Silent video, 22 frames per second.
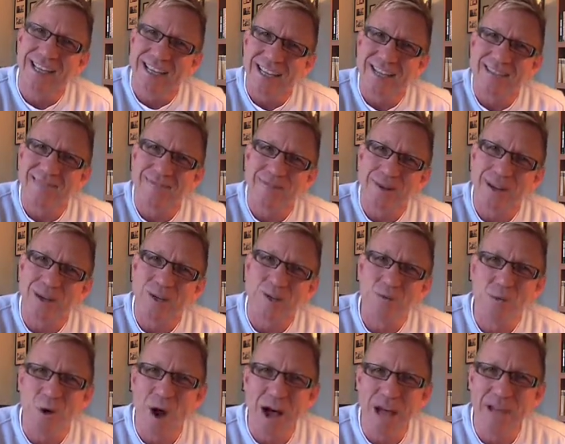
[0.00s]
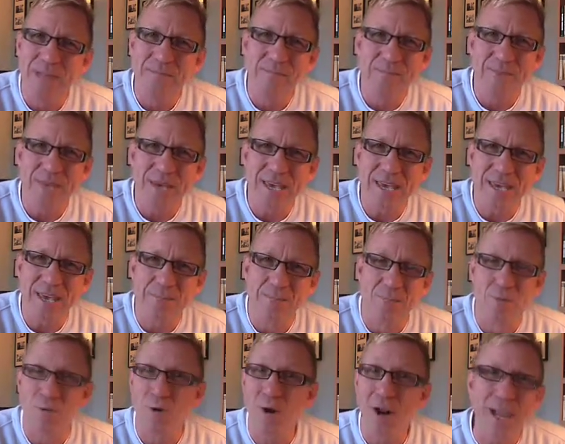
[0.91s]
And when you try and be a
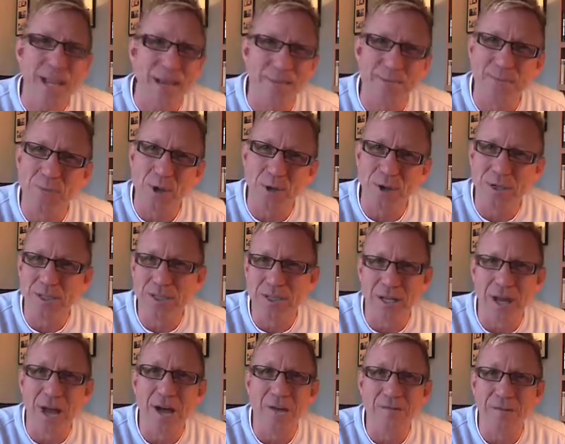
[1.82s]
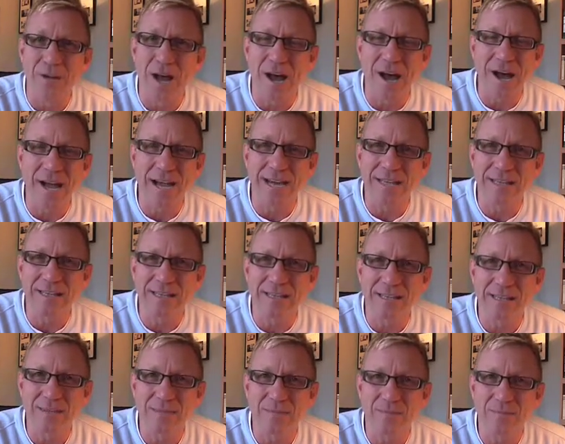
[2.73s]
brilliant person overnight,
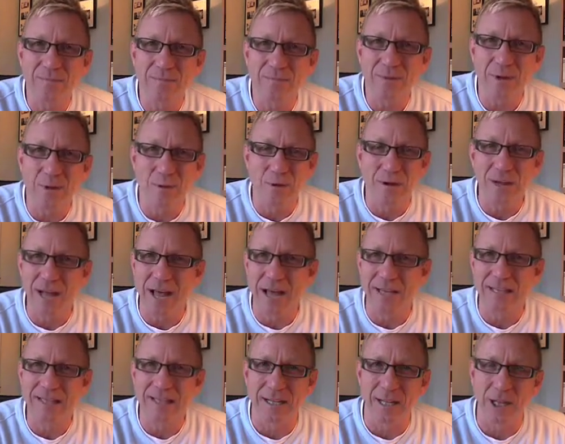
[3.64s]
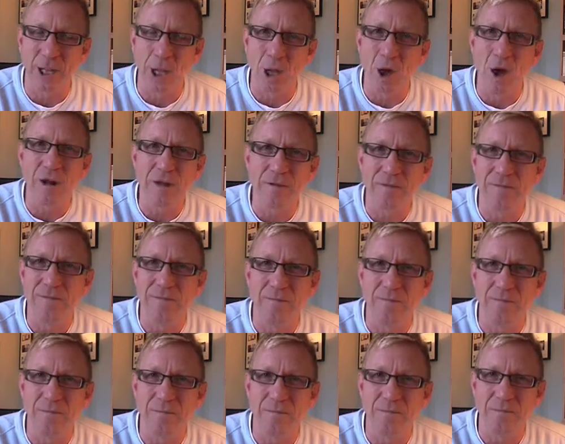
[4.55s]
you realize that a lot of
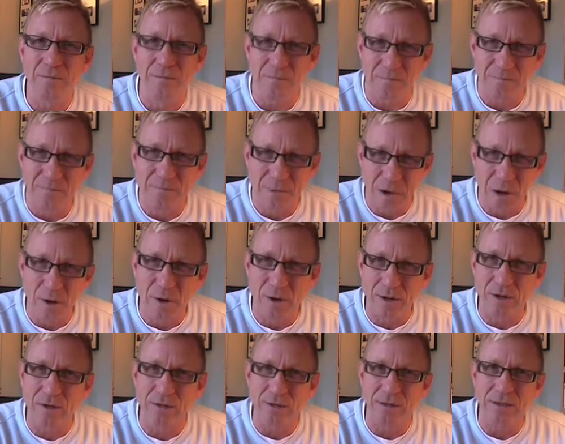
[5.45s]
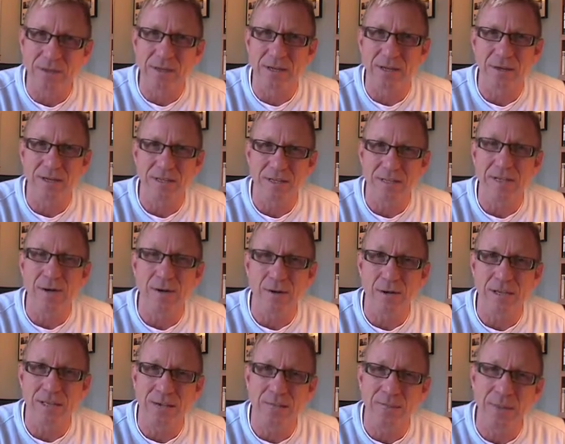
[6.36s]
miracles are a
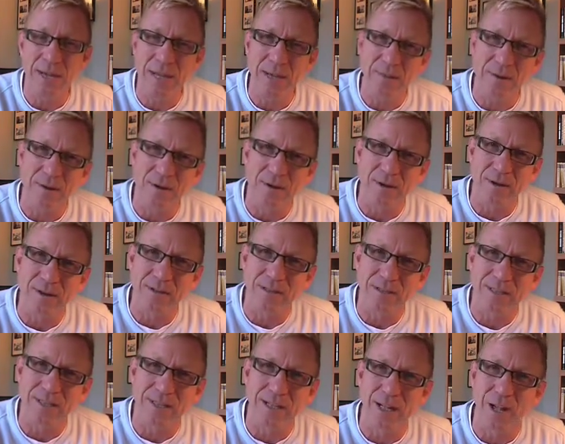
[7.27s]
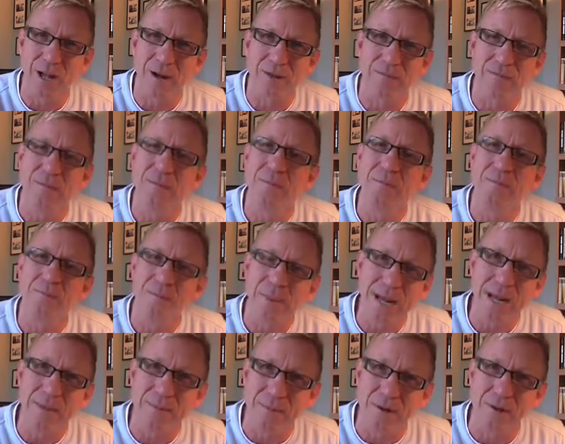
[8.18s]
series of mini miracles, and a lot of
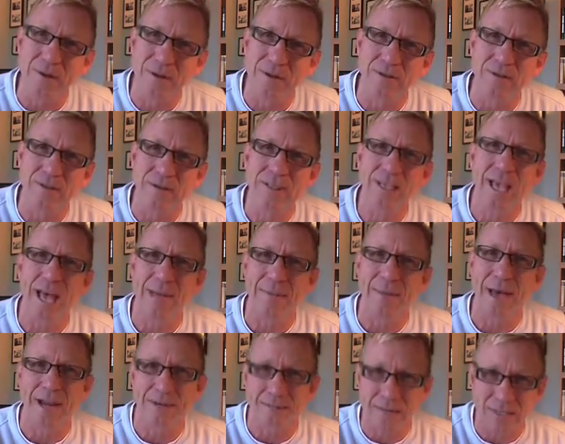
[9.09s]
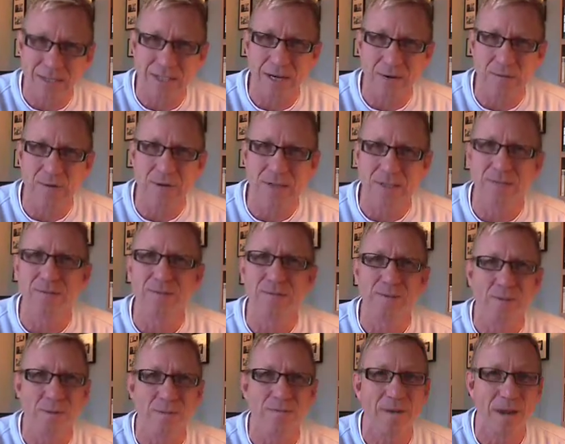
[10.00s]
mini miracles come out of a series of
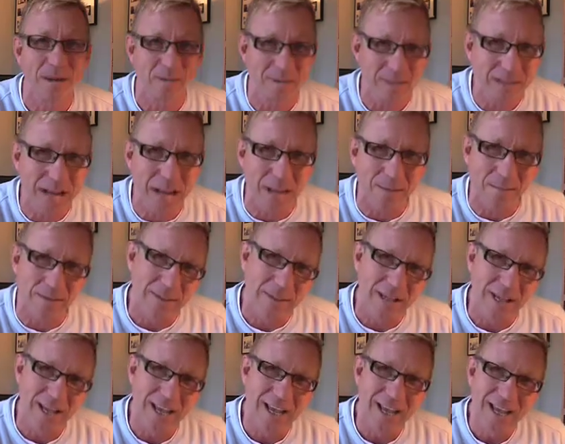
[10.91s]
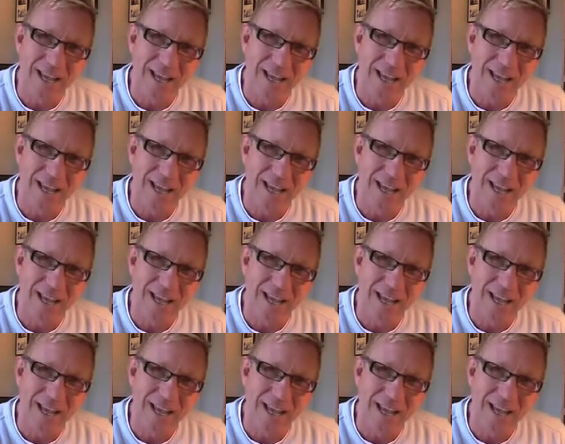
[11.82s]
4 or 5 steps.